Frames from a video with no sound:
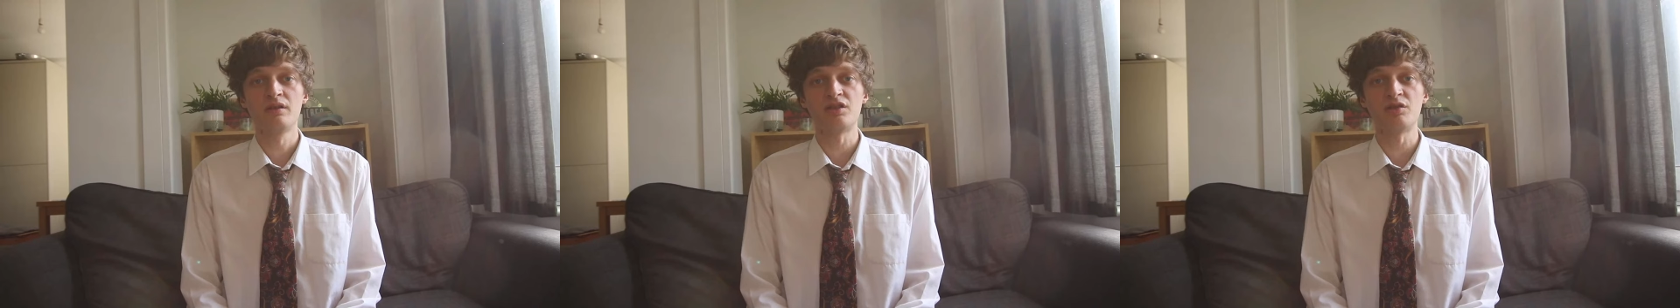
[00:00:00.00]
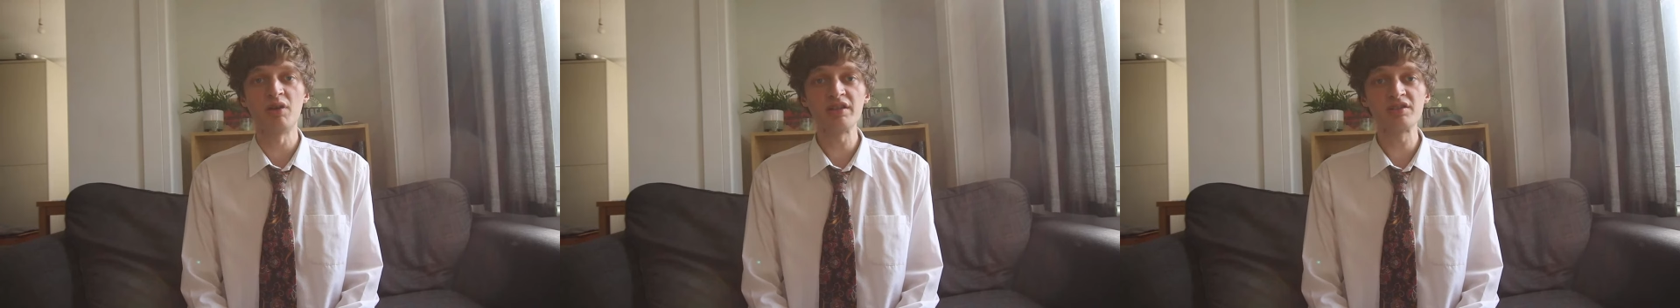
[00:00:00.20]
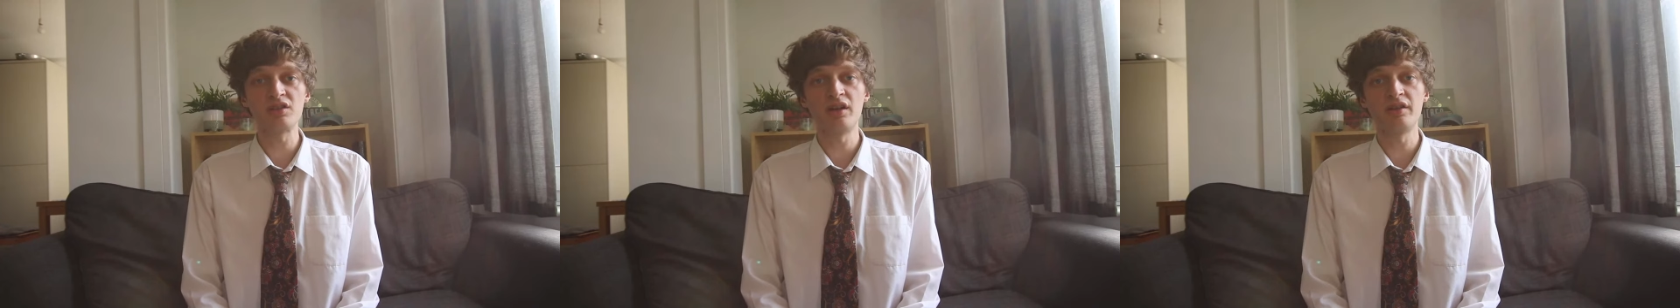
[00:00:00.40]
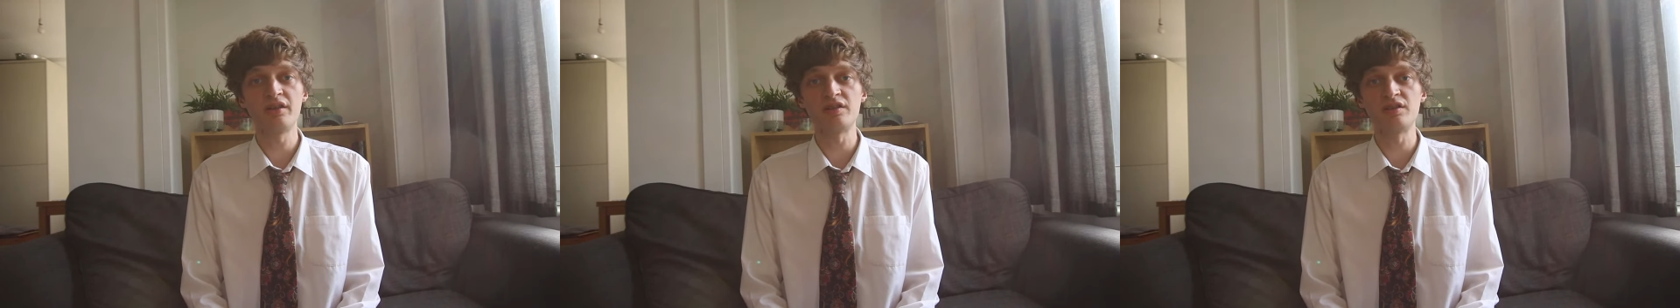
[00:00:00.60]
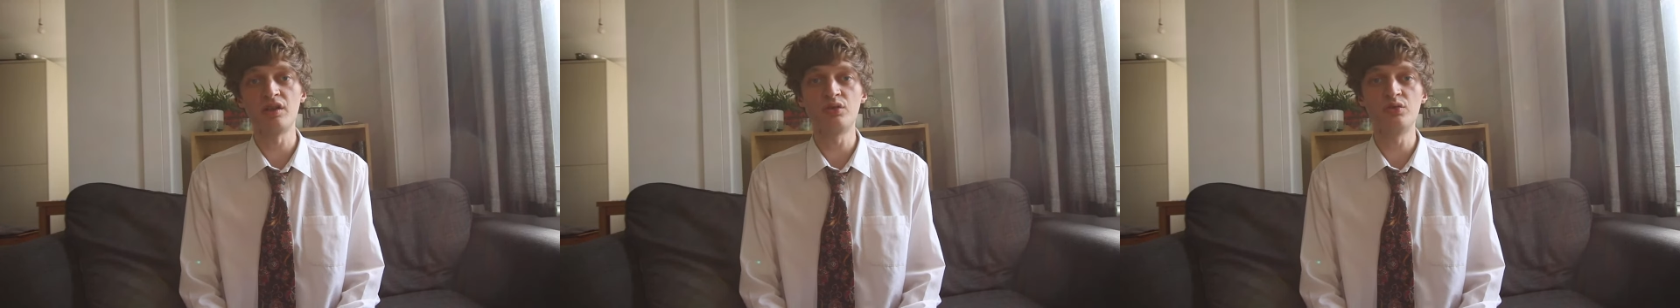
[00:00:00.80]
So I started
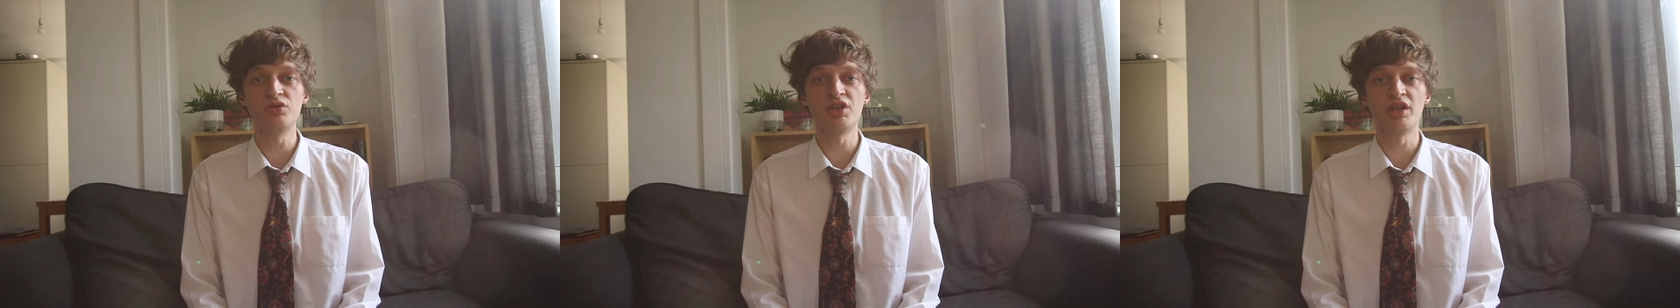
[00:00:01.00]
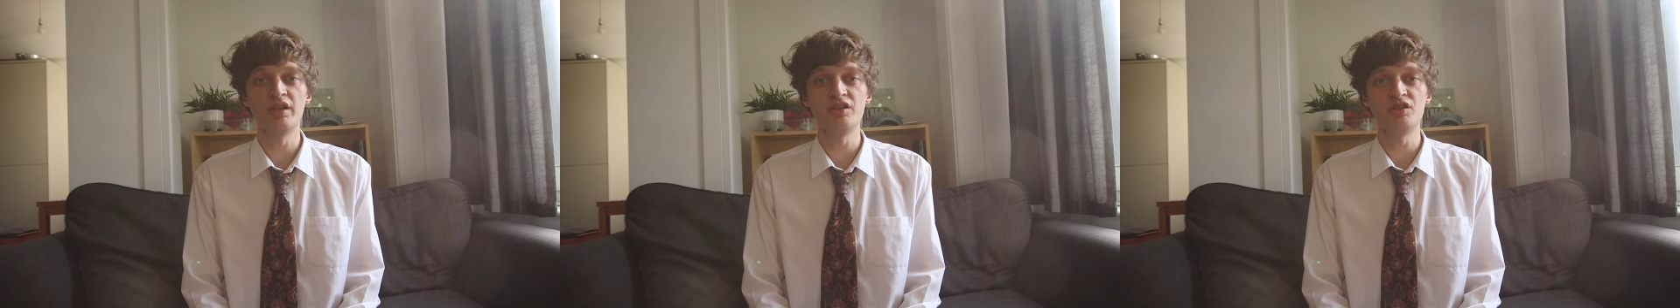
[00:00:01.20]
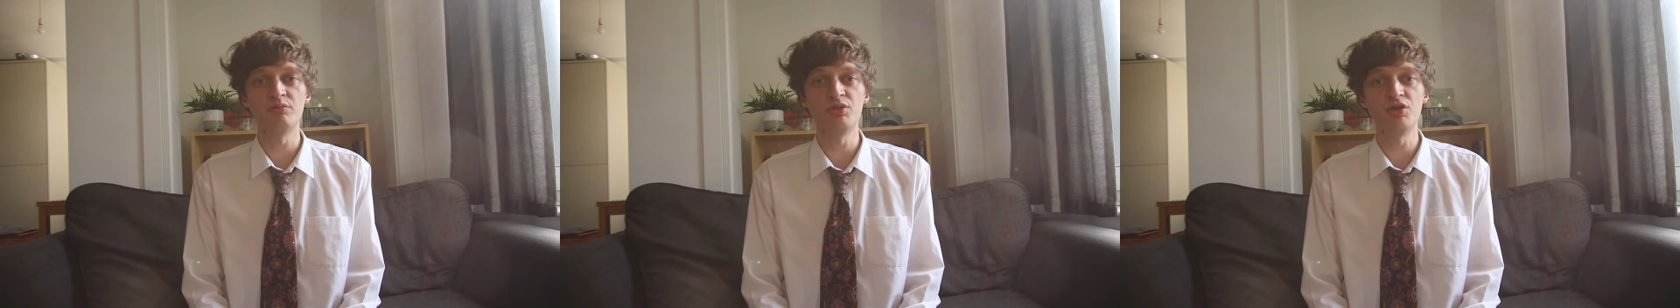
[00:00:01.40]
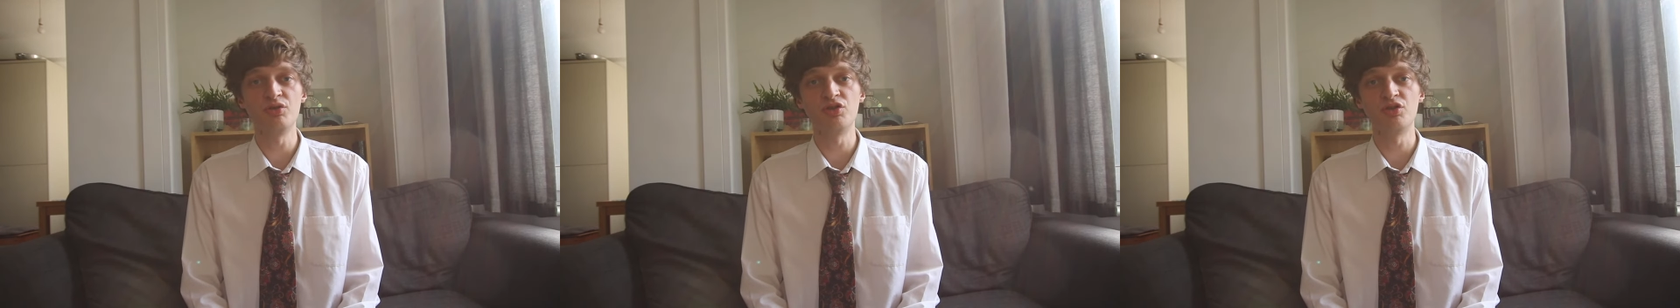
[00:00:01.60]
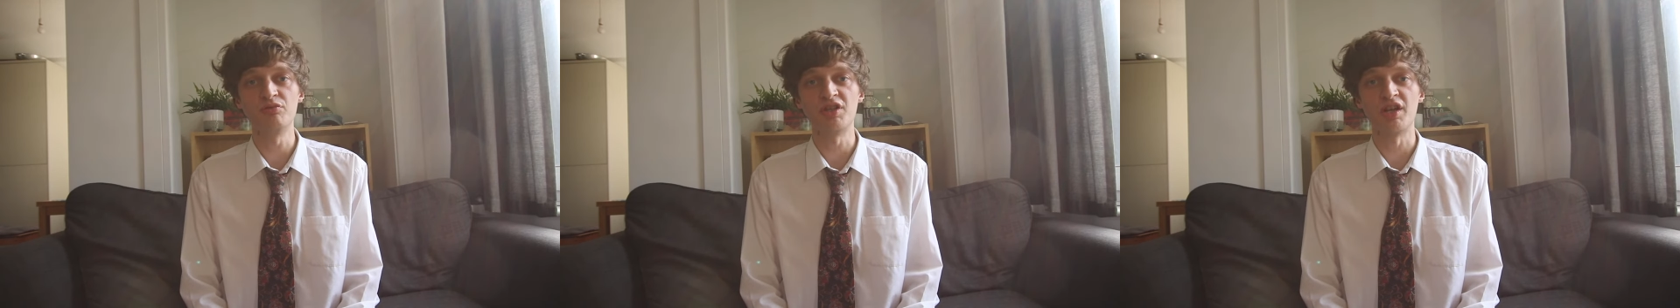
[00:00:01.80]
this local journalism
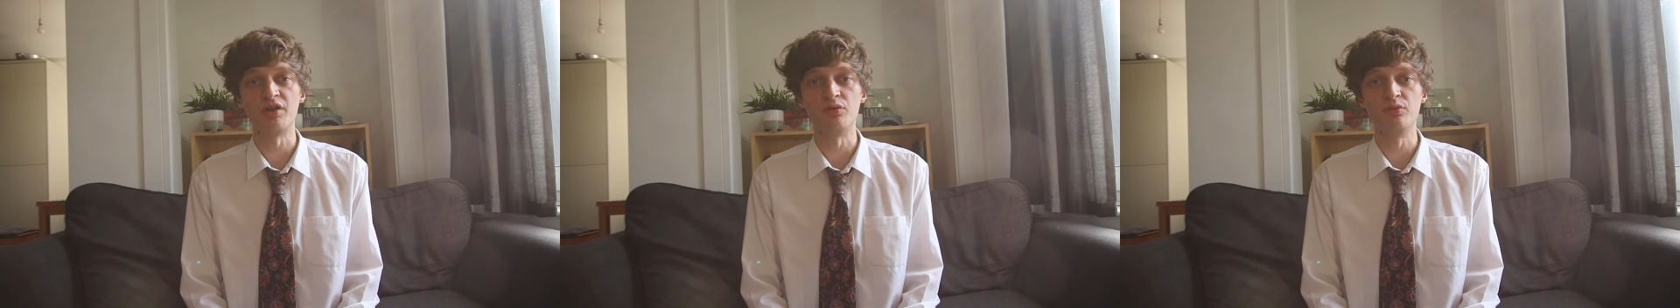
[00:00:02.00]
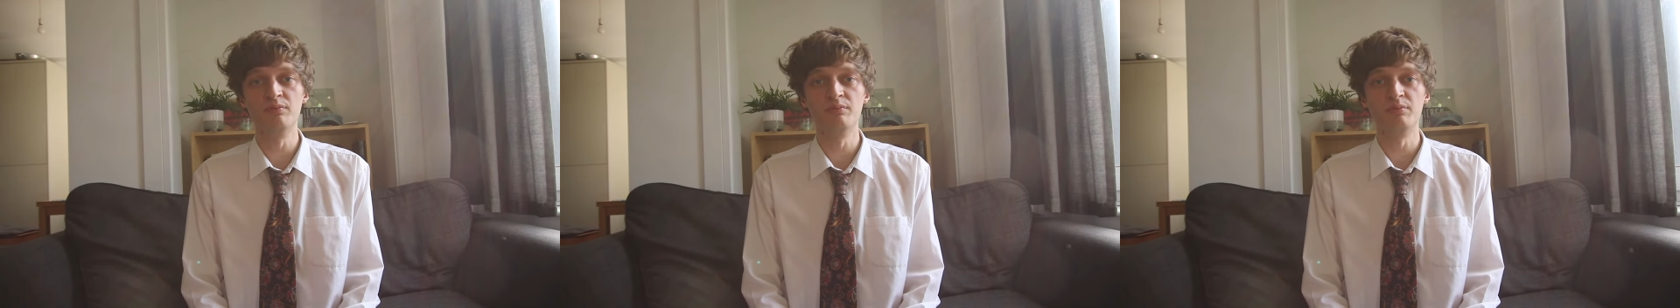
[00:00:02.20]
YouTube channel